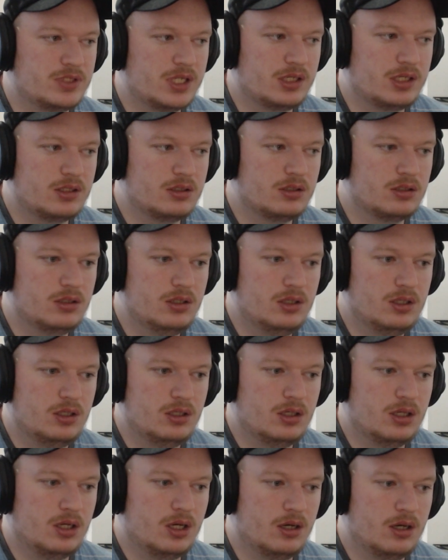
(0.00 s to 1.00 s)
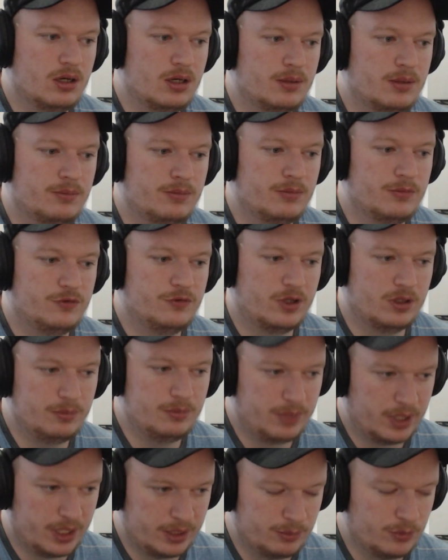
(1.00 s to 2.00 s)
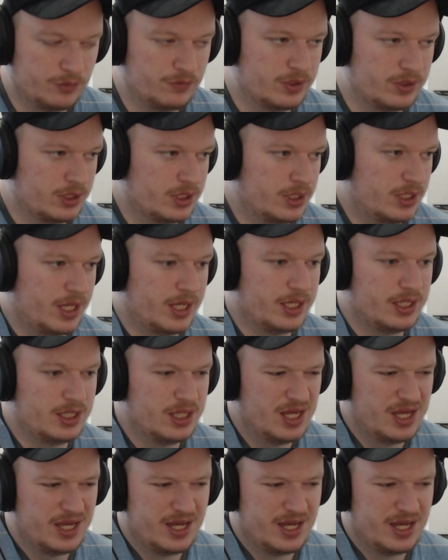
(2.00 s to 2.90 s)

check. Followed by moving the knight.